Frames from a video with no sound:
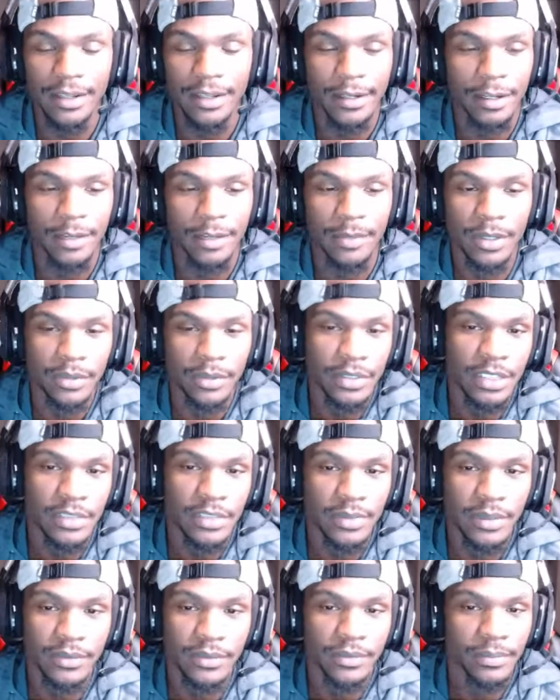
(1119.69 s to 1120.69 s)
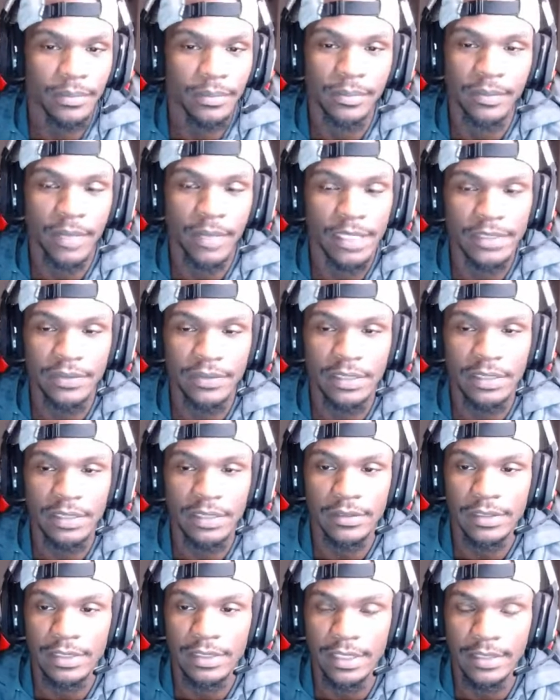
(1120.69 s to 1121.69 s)
And we've just been best friends
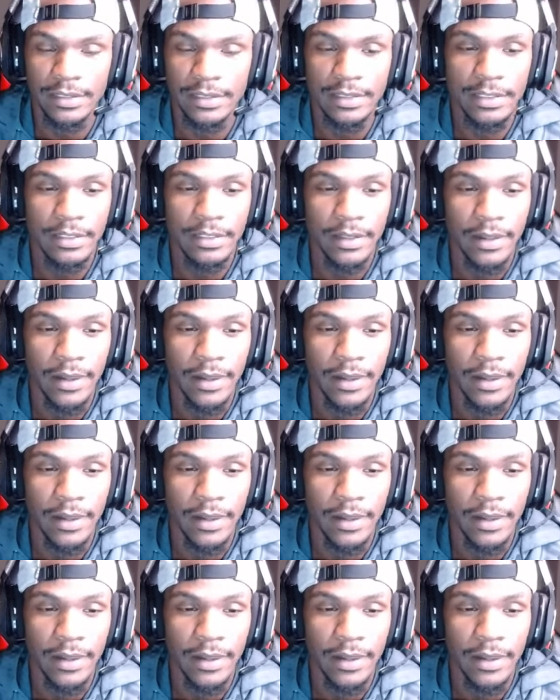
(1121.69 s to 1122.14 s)
ever since.